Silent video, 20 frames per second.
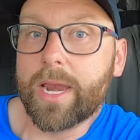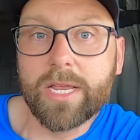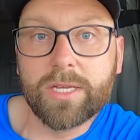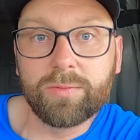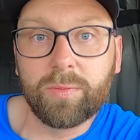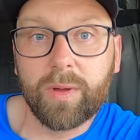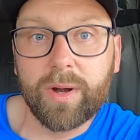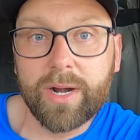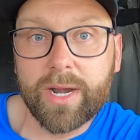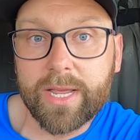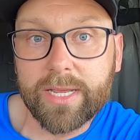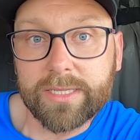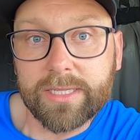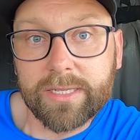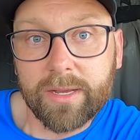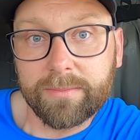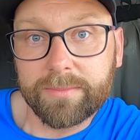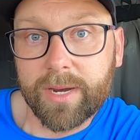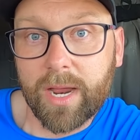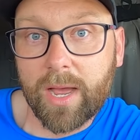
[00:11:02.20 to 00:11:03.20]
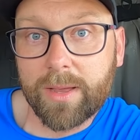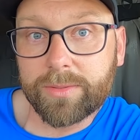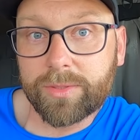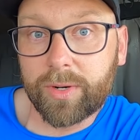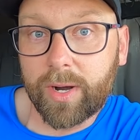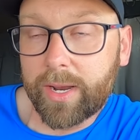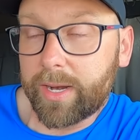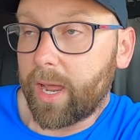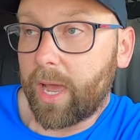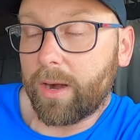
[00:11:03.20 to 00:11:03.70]
it is what it is
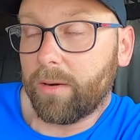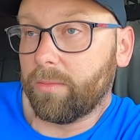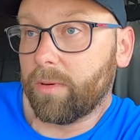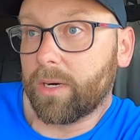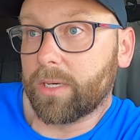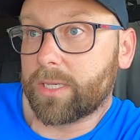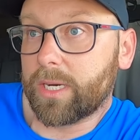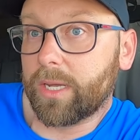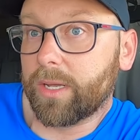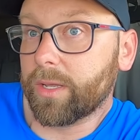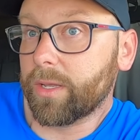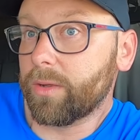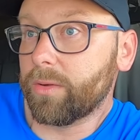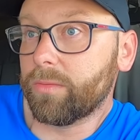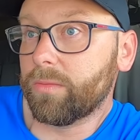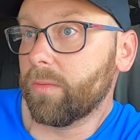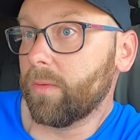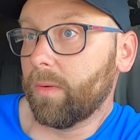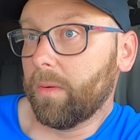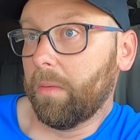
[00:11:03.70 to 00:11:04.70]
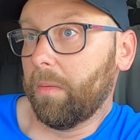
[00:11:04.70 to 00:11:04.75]
sometimes, right? I don't want to tell you